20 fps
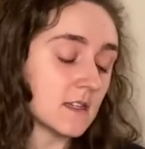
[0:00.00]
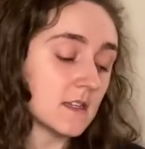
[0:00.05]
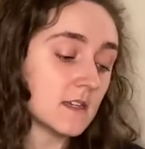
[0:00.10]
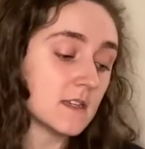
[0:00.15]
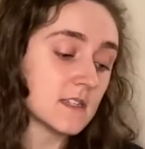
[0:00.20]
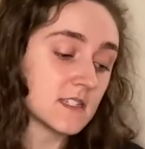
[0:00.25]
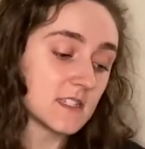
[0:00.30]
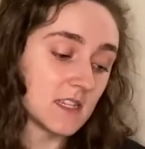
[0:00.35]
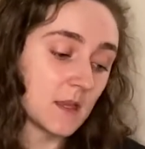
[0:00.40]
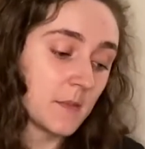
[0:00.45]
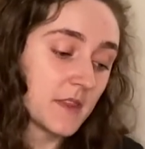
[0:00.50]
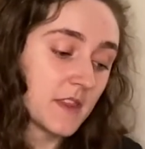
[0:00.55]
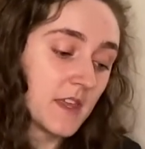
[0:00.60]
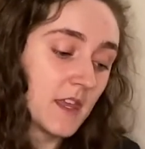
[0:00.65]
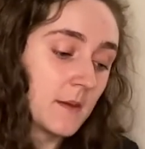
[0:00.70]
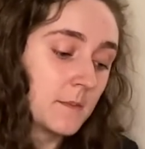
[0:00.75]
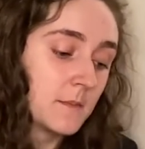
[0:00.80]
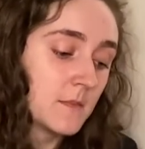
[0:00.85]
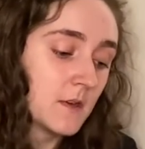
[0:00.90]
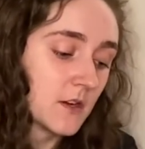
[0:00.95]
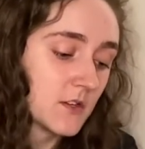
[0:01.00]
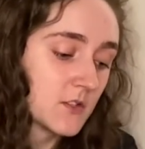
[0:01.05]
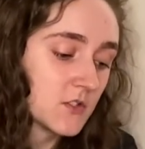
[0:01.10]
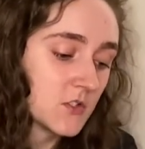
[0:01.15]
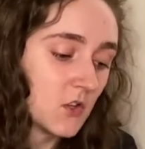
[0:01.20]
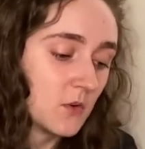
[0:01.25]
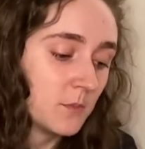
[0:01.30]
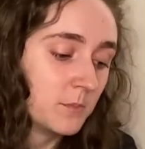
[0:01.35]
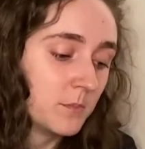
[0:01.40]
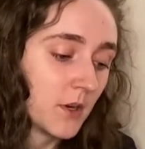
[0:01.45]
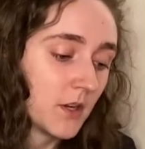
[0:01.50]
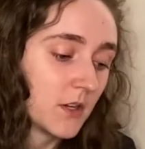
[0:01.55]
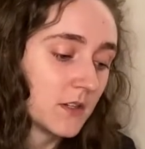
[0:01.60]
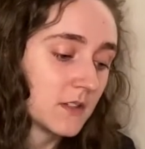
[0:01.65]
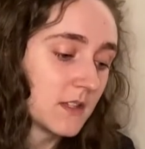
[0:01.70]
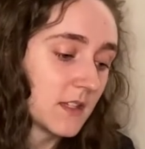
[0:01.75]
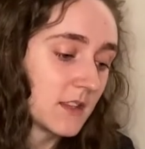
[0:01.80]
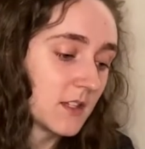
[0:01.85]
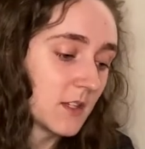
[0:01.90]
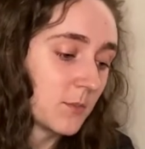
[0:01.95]
some of them are so burnt
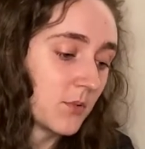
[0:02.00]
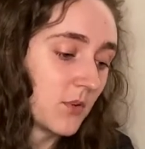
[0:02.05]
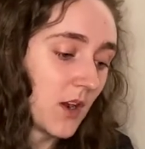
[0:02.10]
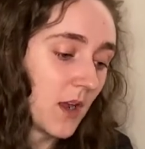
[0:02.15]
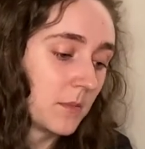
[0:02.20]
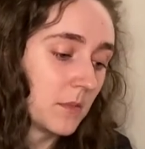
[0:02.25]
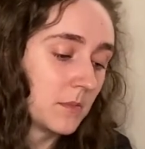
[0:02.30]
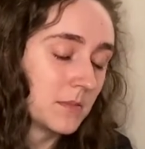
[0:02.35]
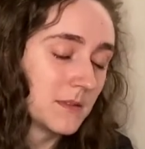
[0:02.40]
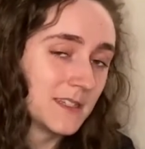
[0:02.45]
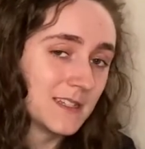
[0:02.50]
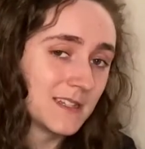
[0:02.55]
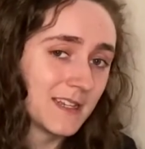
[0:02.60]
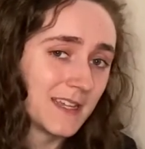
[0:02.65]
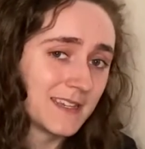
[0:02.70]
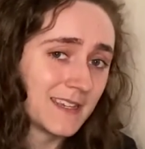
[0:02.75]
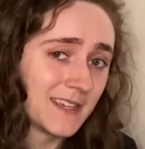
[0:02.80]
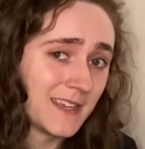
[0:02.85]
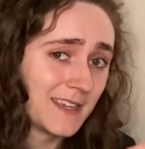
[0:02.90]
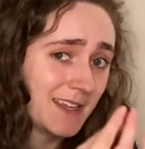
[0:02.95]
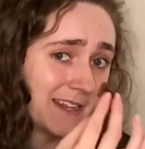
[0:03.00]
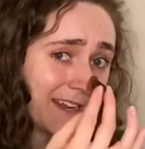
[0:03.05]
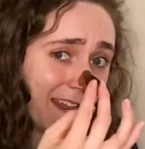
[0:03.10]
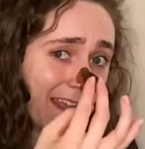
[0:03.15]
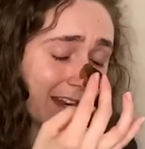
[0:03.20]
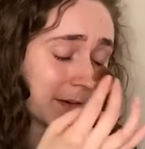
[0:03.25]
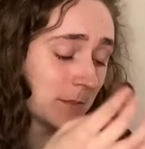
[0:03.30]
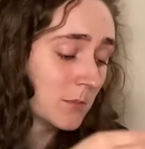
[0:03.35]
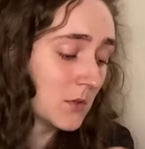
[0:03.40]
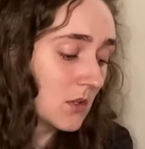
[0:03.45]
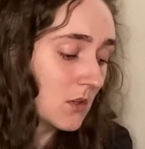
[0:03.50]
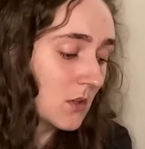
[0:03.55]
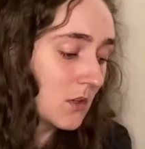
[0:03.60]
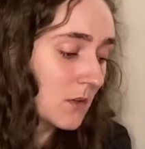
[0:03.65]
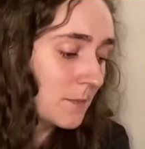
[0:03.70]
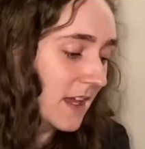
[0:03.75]
that they're probably like inedible.